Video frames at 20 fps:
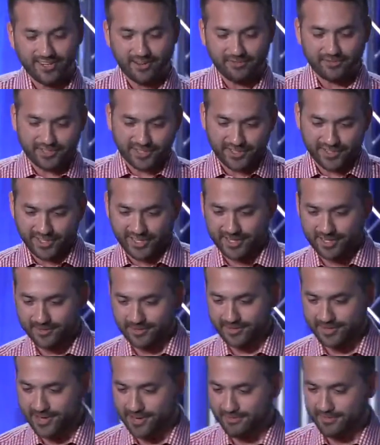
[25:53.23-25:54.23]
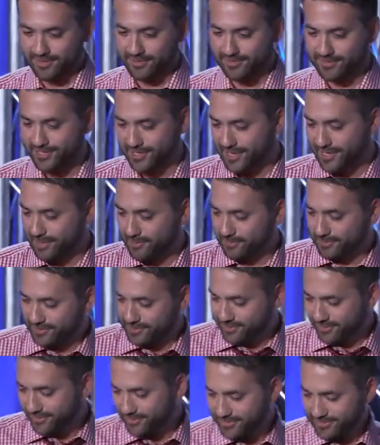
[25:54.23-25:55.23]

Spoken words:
I've done that a number of times.